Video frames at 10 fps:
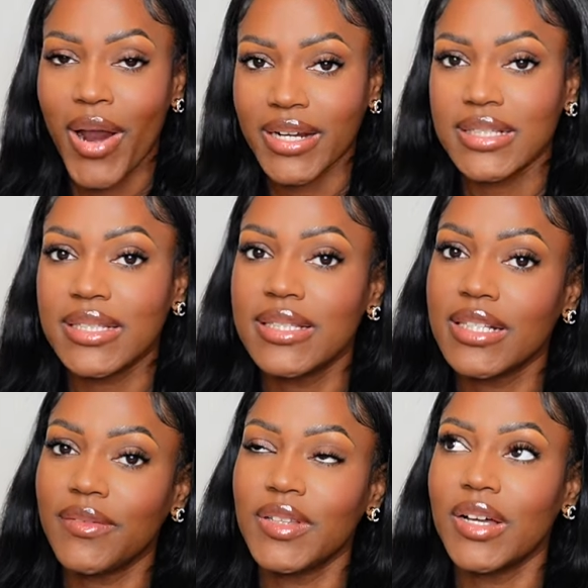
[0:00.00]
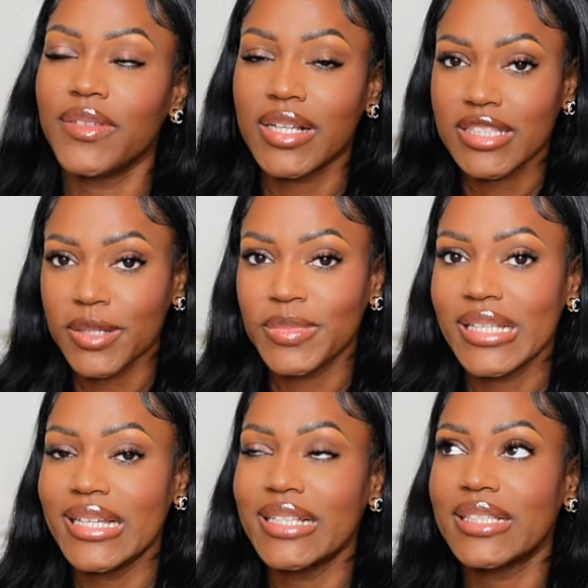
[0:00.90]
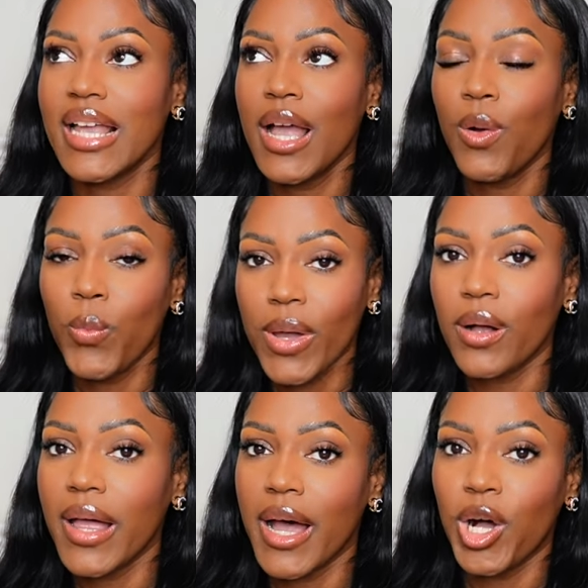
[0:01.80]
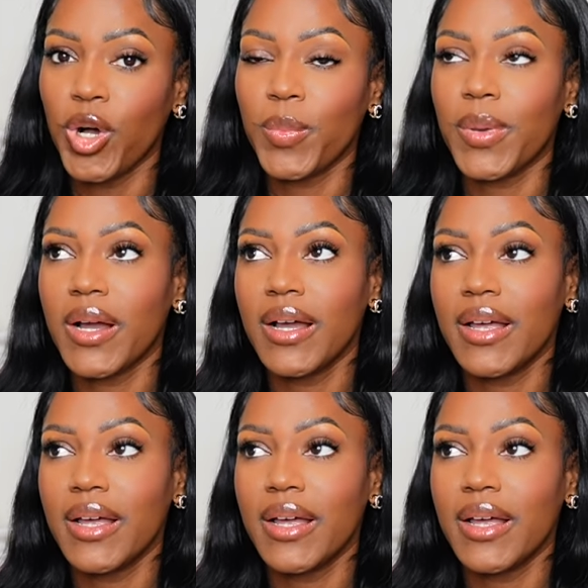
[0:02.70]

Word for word: practicing self-love and acceptance will help